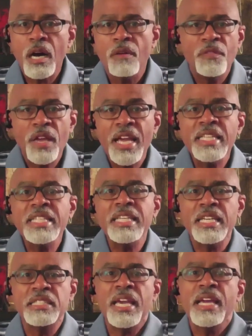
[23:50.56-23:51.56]
any
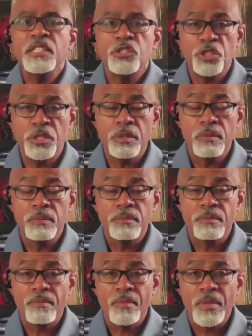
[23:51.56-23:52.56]
attention
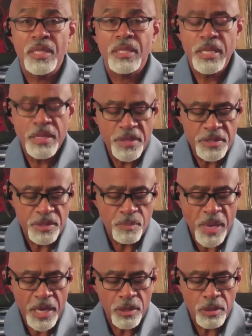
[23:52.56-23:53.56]
in this
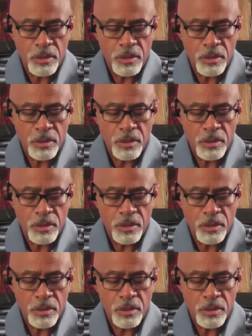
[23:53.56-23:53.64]
manner.